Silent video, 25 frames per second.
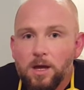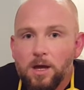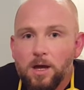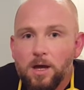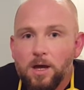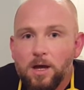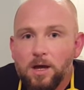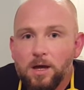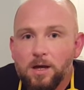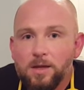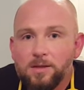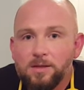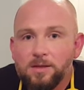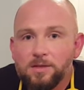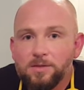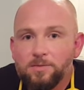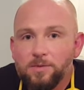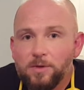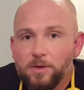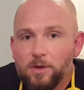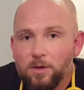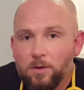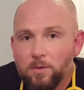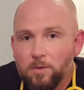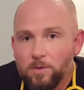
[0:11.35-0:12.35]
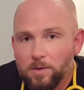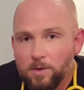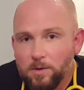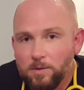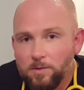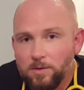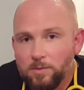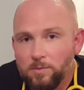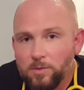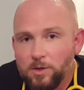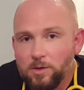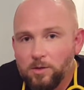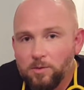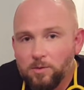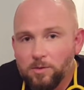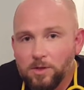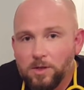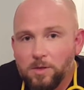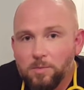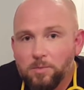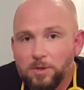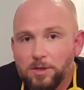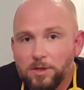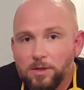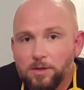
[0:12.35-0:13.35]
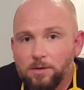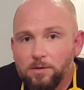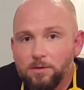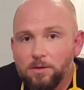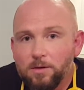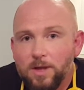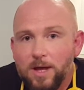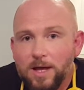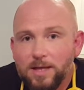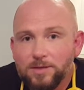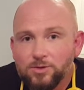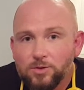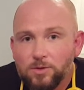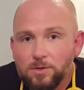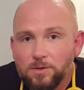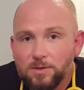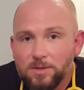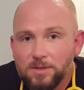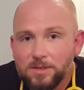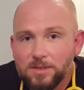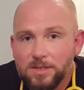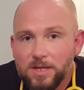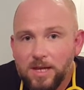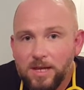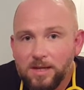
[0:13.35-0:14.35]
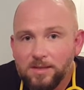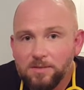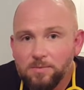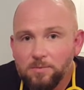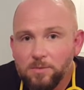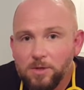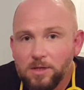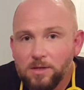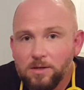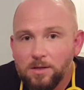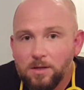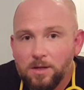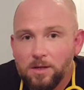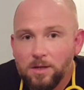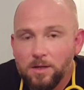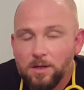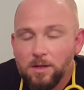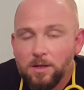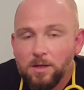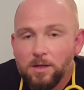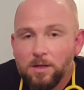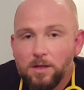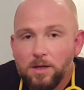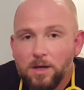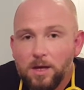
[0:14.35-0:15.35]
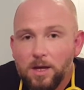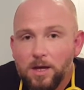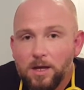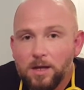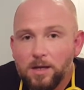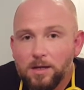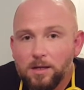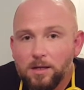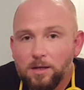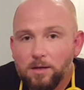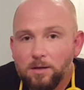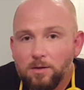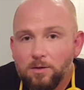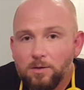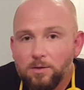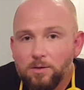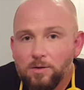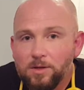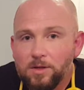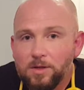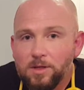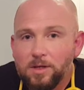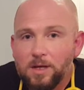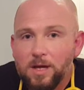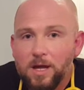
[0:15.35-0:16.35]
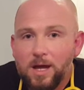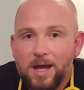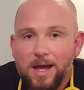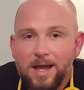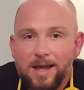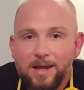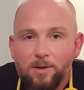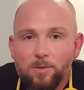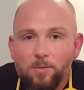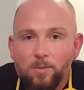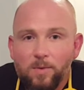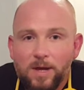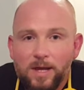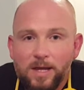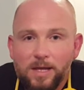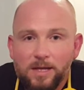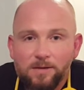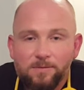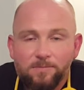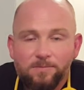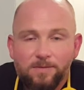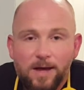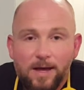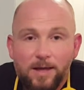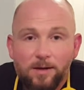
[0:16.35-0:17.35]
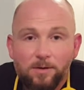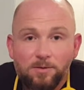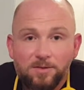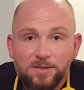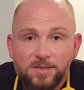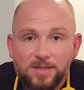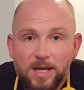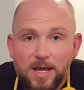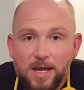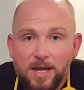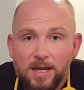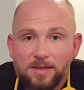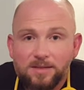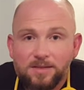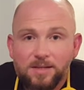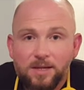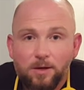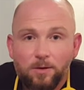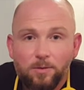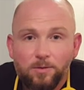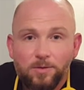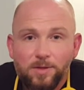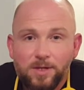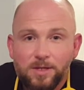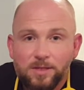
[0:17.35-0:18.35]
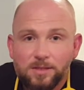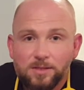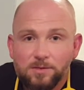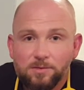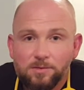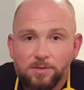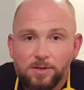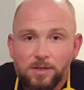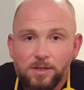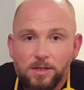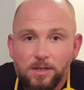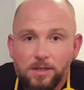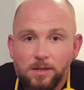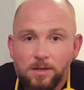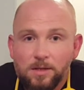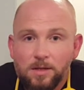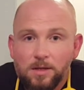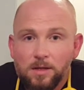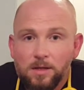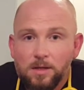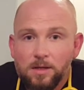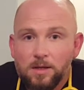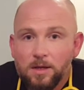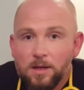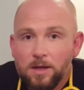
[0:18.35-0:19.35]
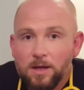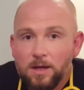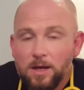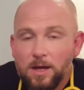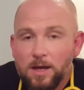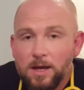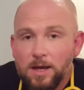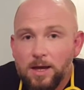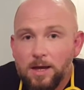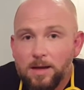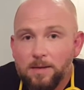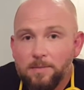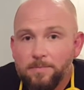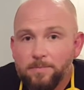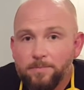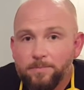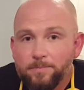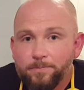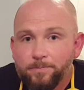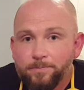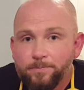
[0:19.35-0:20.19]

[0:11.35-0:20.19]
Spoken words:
In this video we're going to be doing a complete neurological assessment, including height, weight, vital signs, health history of